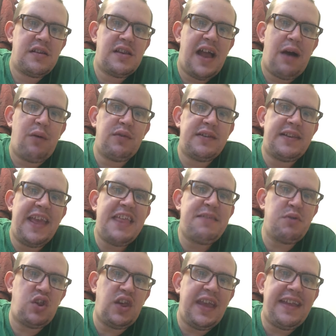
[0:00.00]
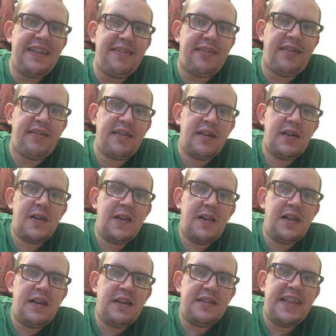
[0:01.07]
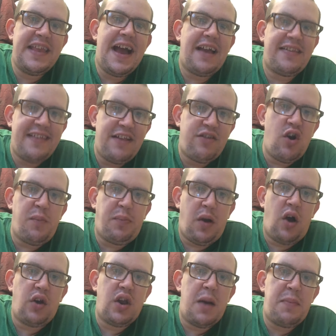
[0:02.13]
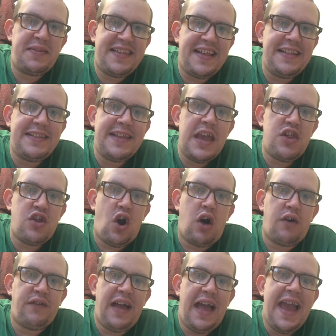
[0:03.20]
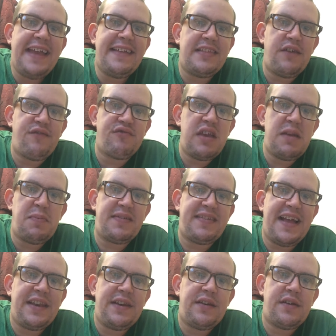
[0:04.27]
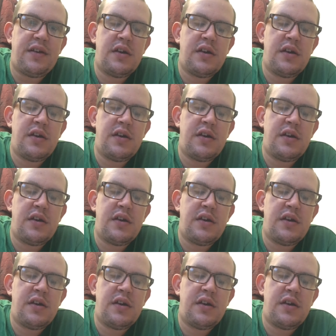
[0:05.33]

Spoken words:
Now, these machines, they are set up on a percentage of 83%.